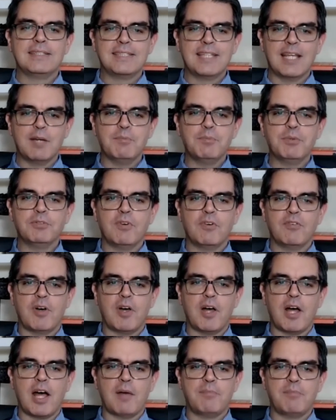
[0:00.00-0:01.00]
A sample
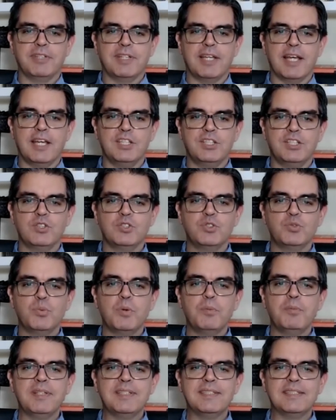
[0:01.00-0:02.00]
of applications
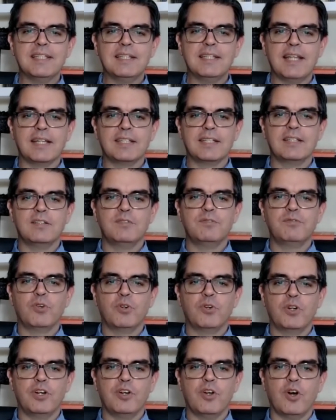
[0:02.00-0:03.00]
will be selected
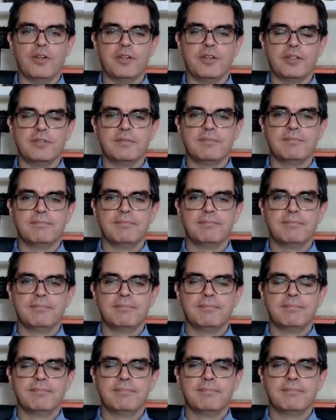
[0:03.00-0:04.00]
for an audit.
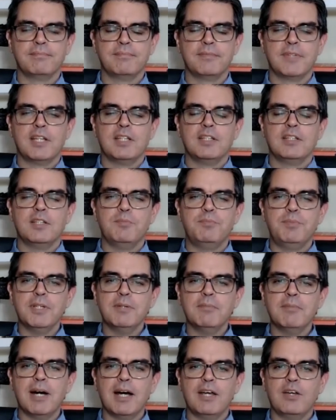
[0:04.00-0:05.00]
The
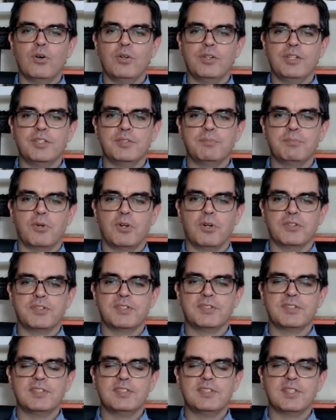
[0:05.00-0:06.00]
PMI audit
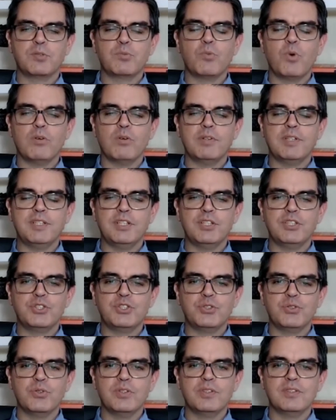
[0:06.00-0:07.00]
process is a quality
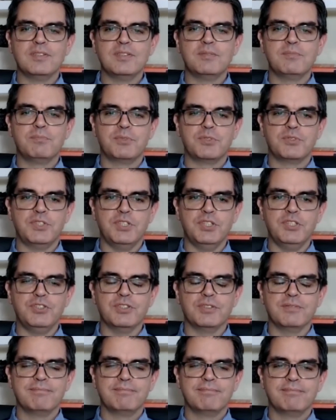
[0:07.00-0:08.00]
assurance
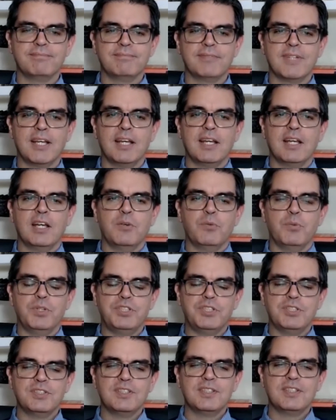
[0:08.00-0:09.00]
procedure,
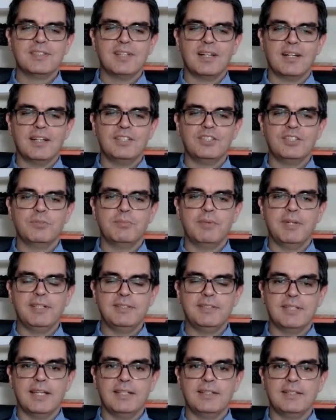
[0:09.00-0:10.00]
which is designed to
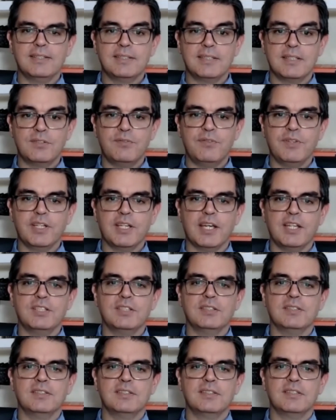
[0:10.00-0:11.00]
maintain the
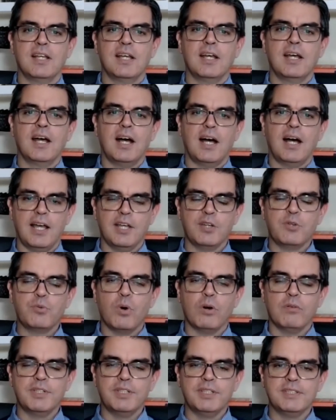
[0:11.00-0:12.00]
certification's
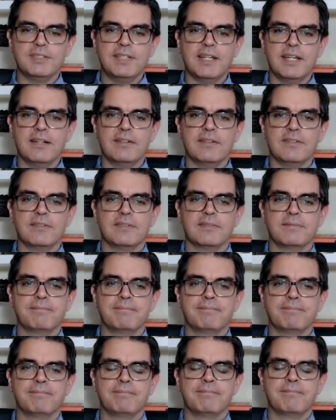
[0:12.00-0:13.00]
high-quality standards.
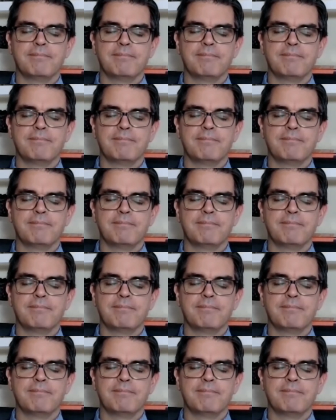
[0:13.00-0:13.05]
